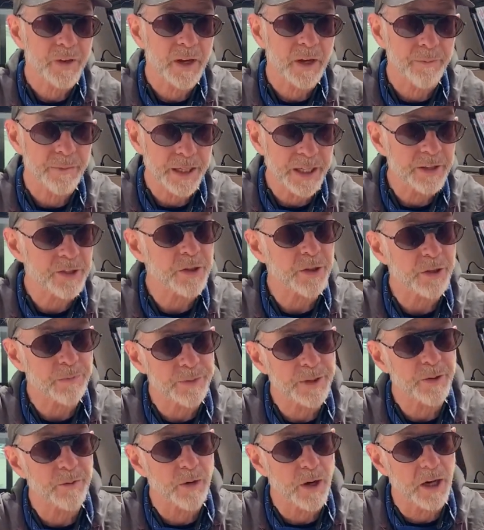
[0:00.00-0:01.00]
It took
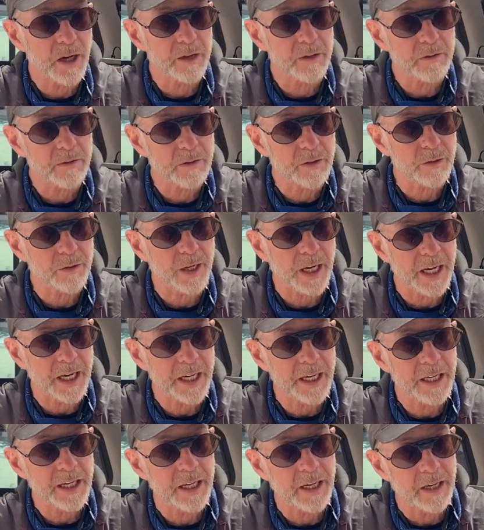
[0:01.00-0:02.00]
me a while,
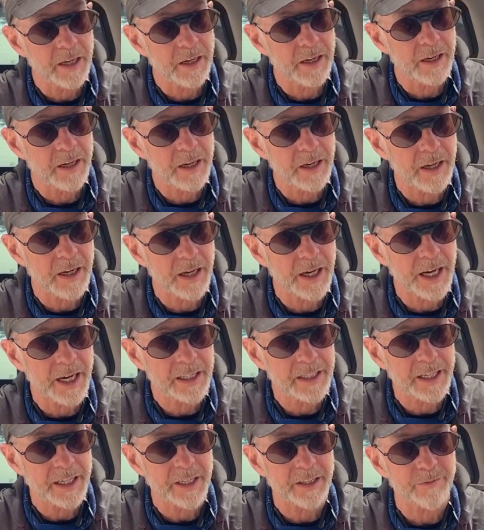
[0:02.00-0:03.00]
okay? I had
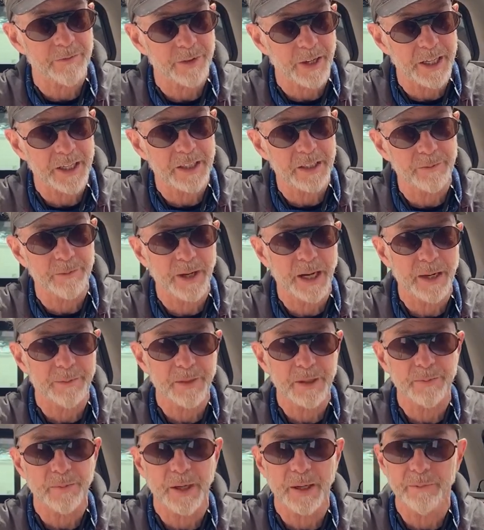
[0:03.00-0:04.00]
to get invited to
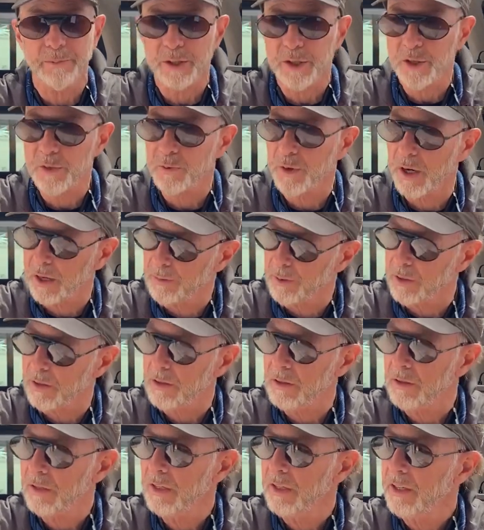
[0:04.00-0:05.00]
Mammoth by Mitch
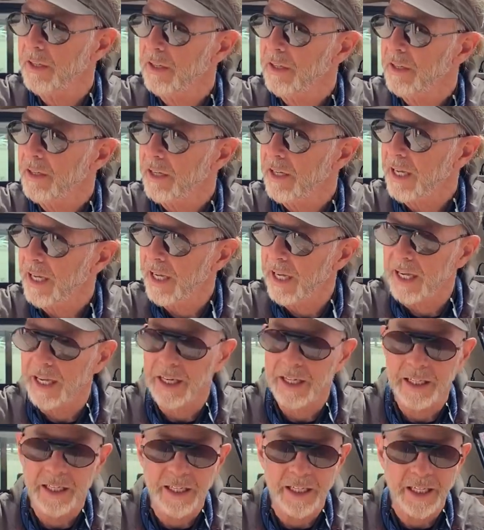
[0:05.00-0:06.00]
Weber,
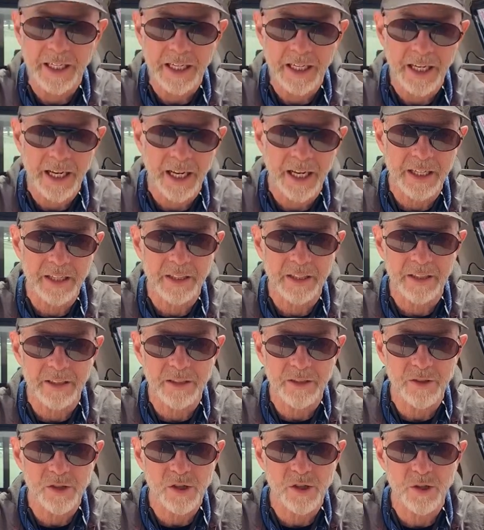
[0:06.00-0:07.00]
and he had
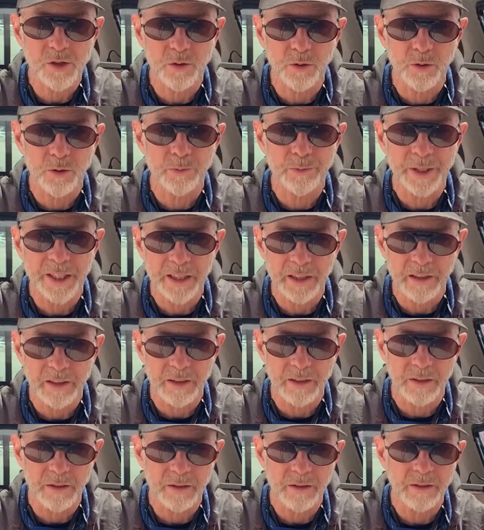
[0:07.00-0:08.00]
to school me a
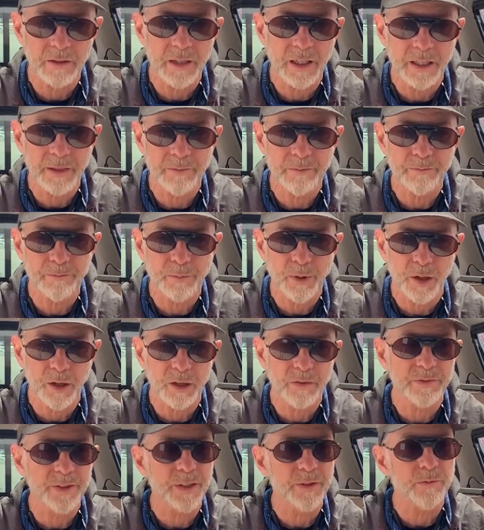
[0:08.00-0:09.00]
little, and
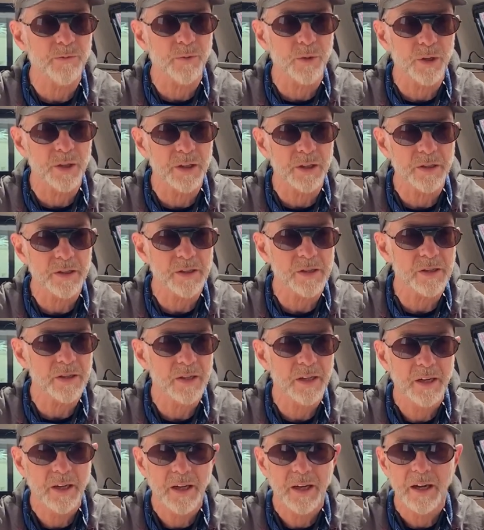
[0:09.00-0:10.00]
part of it
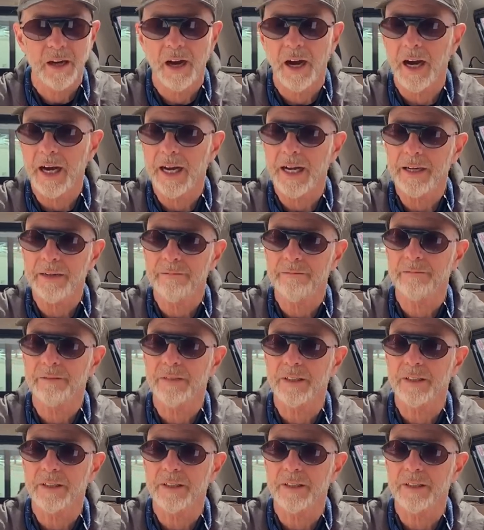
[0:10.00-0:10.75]
was I